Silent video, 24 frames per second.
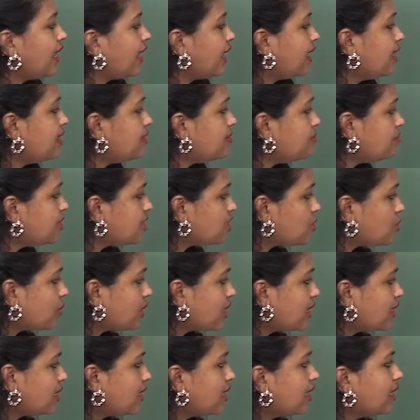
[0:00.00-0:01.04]
in
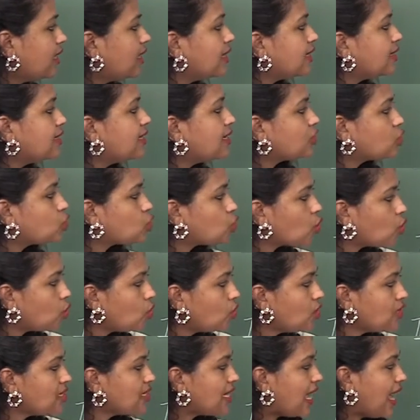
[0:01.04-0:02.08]
between the
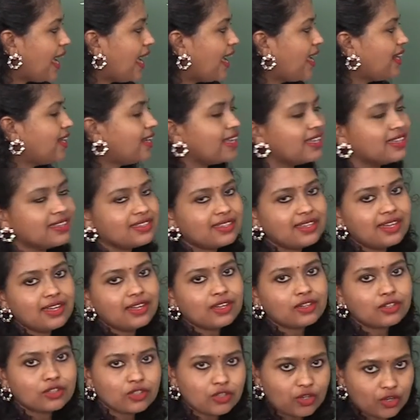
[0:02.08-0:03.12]
toes and in
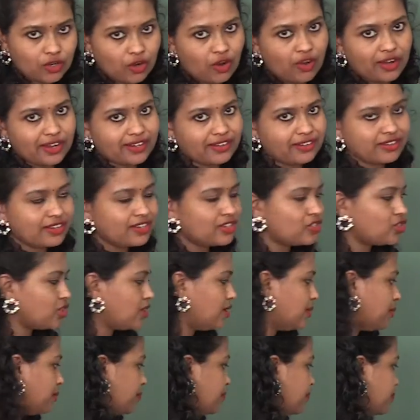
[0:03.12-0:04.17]
the groin
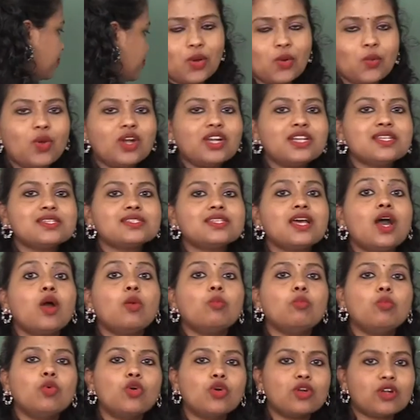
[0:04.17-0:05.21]
region. What is the
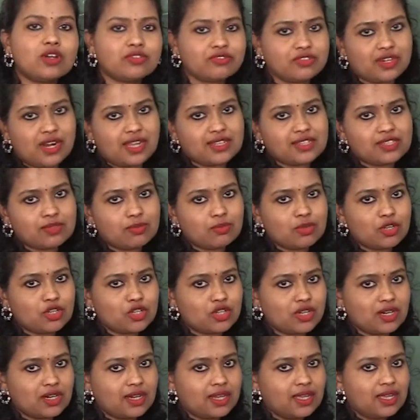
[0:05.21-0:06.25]
mode of
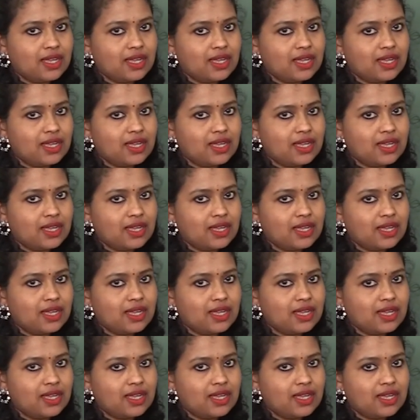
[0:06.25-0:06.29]
transmission?